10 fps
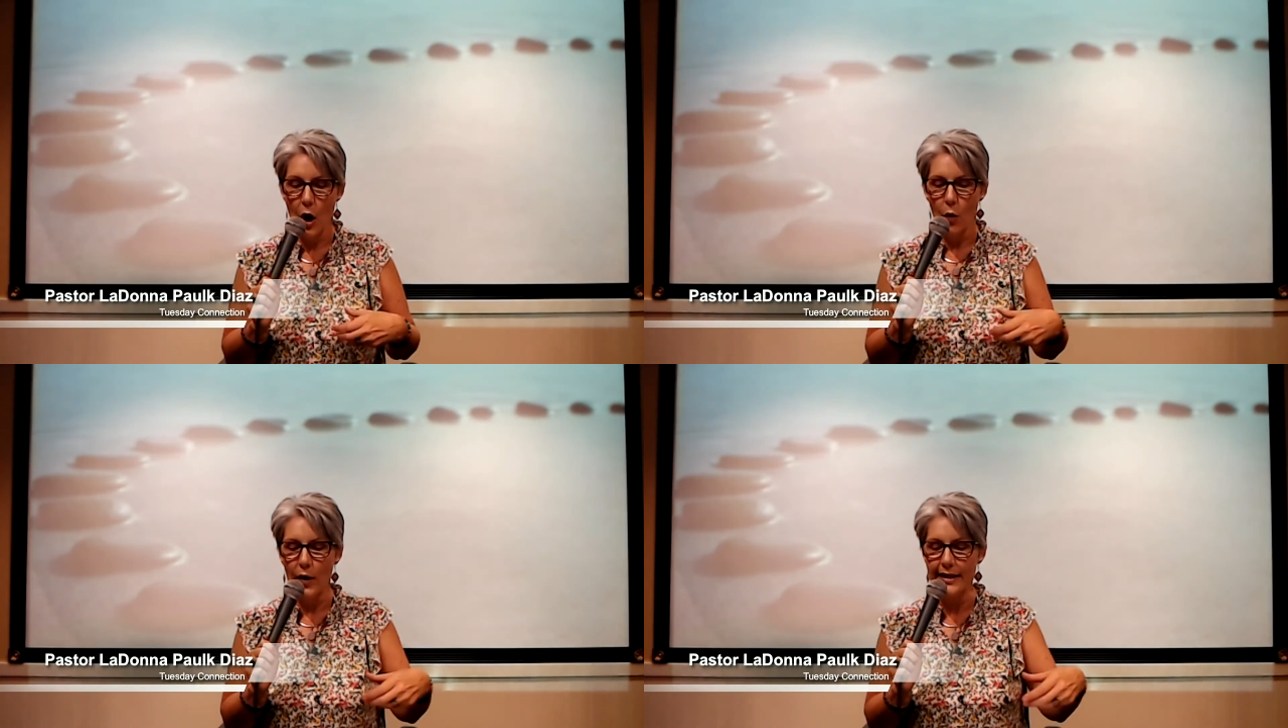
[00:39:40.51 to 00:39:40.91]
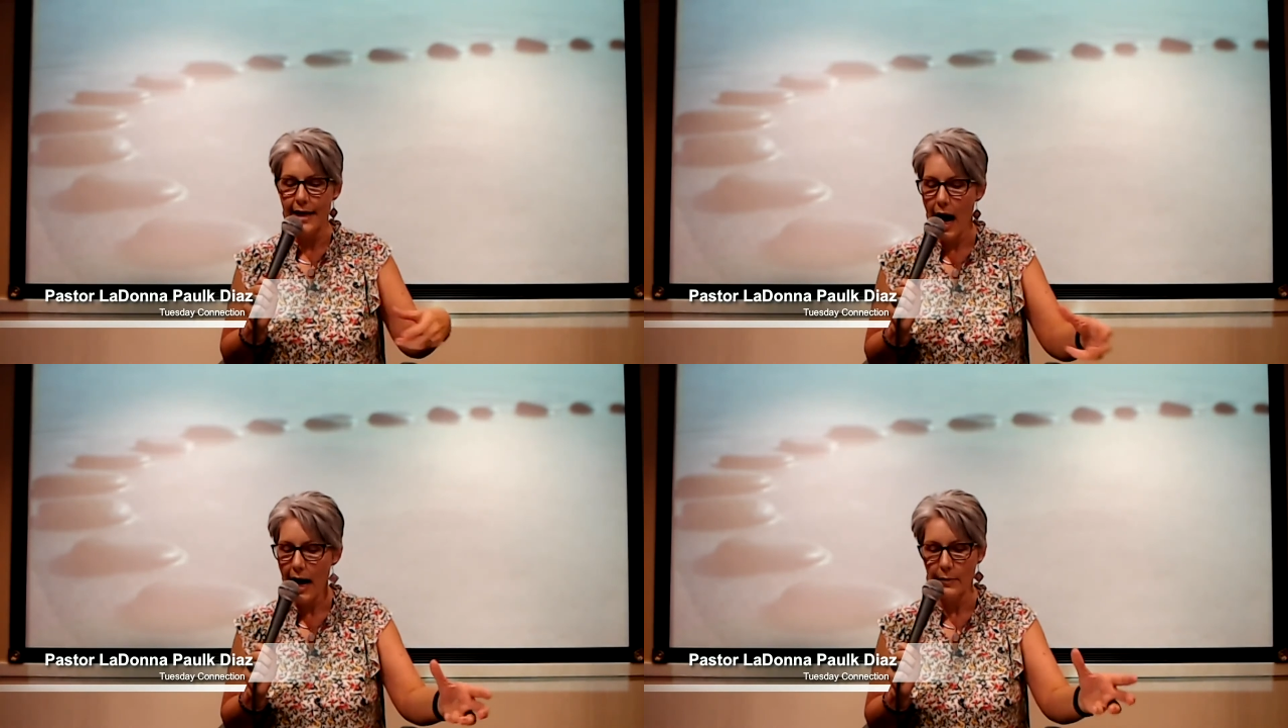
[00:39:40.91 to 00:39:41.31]
when
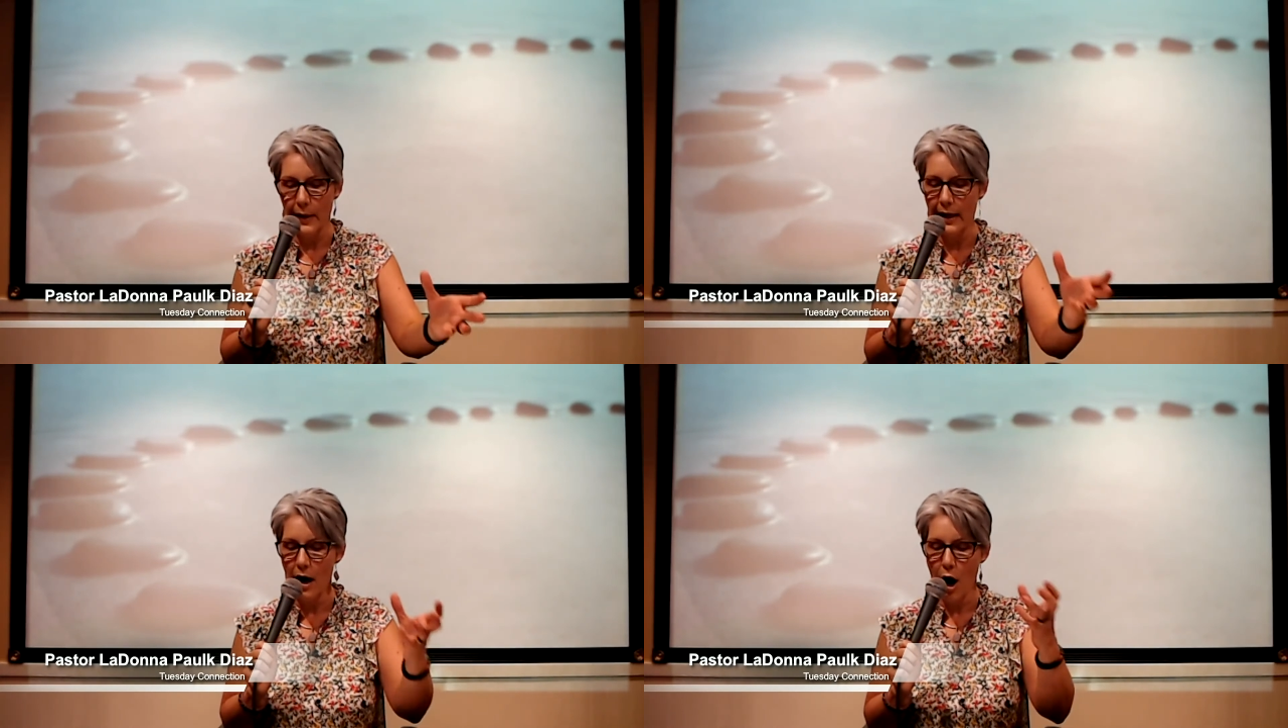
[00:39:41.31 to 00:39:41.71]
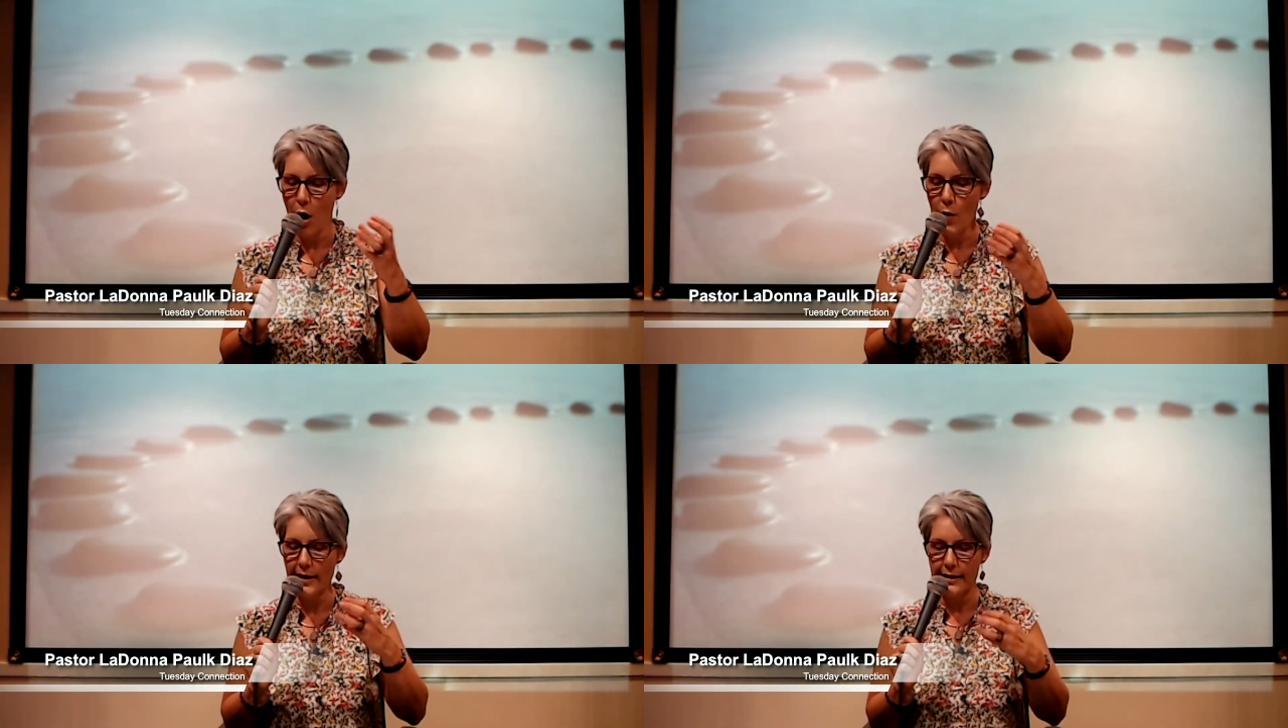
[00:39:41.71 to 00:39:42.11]
timing
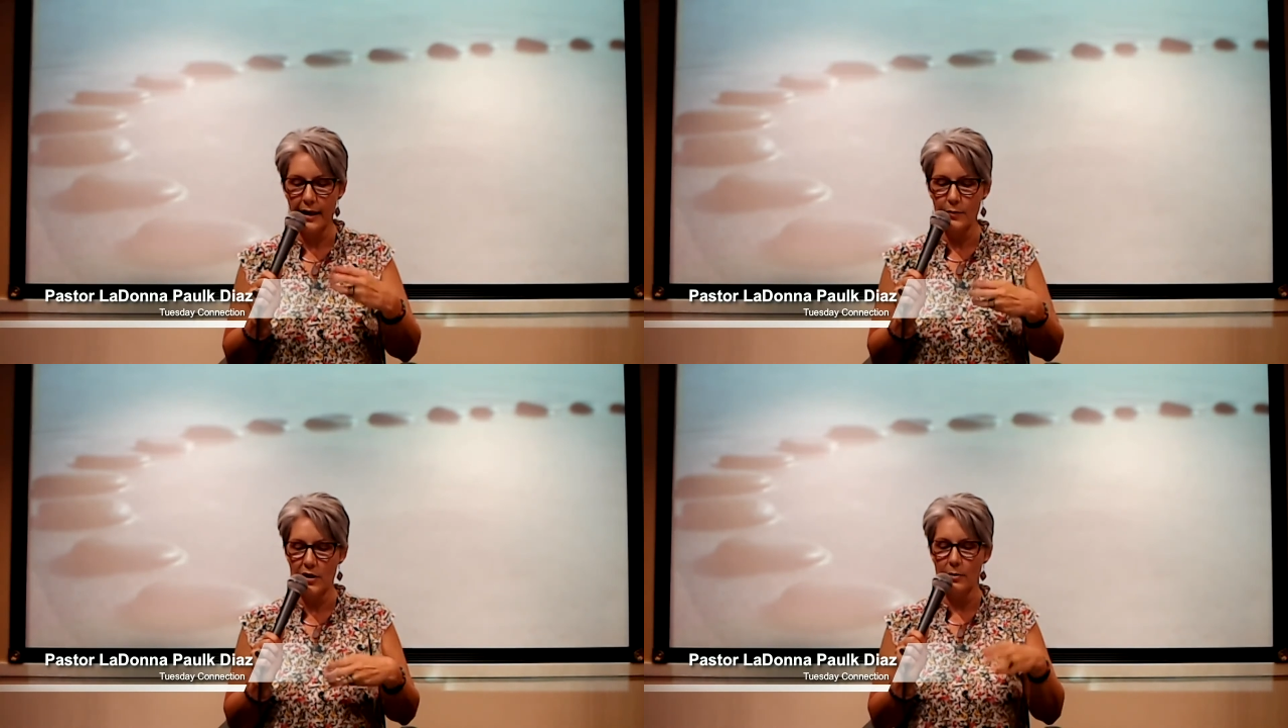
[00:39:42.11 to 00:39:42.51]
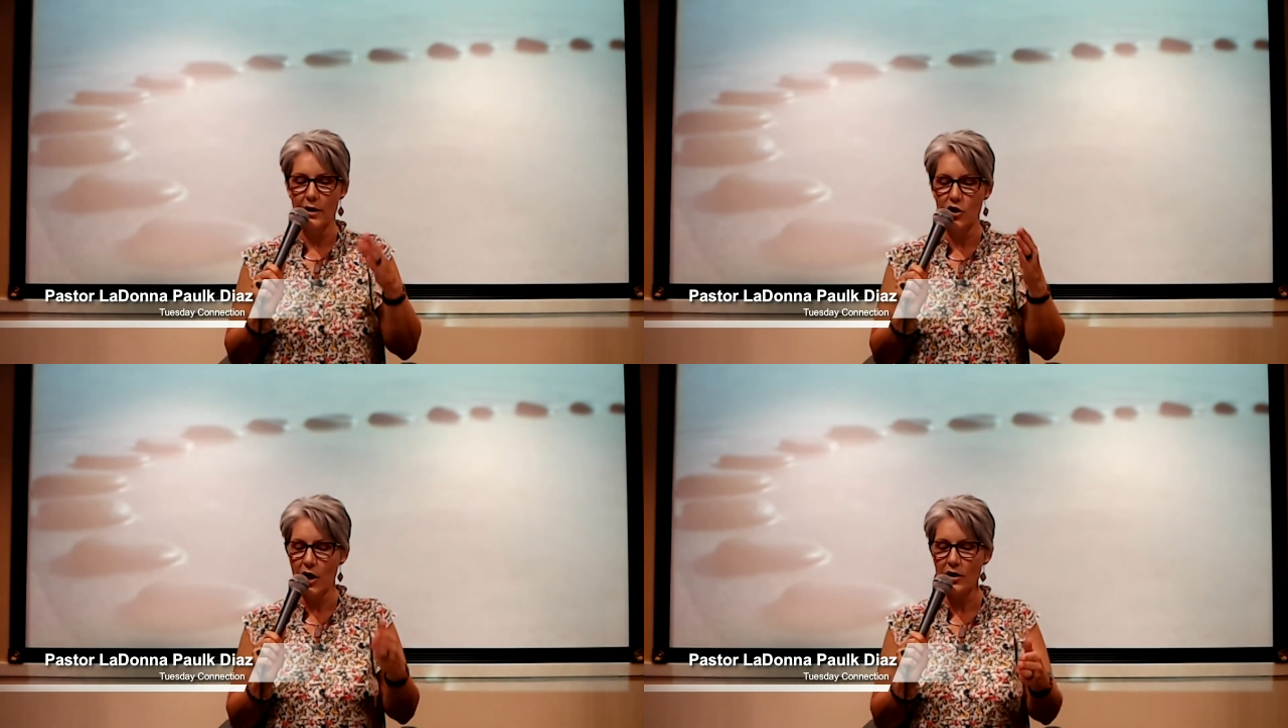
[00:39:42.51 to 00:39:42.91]
always seems to be
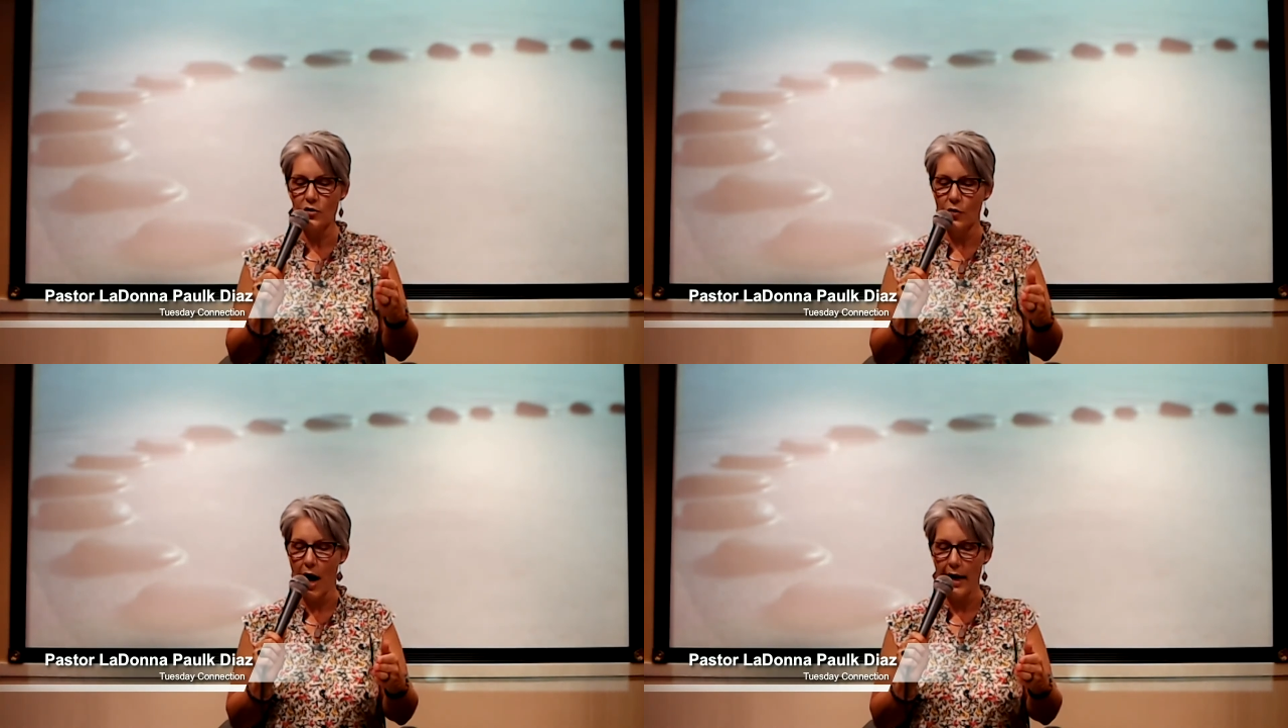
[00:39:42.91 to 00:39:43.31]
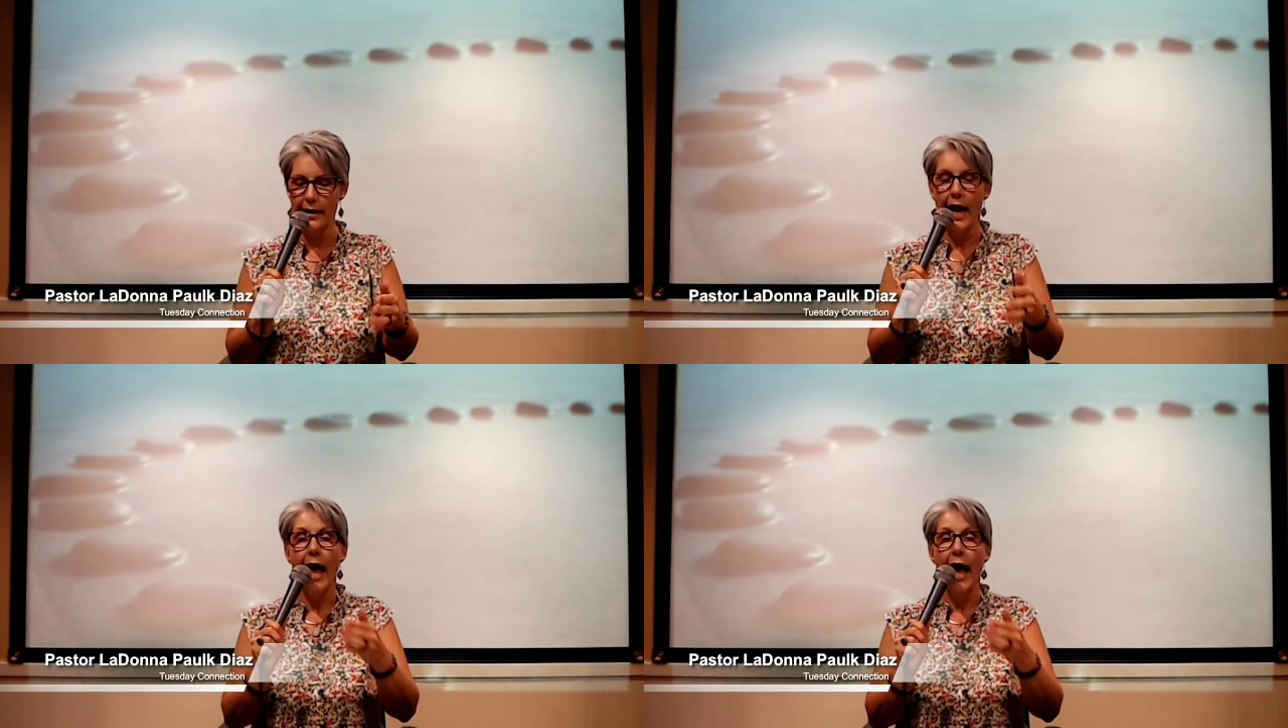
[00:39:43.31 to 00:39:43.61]
just right,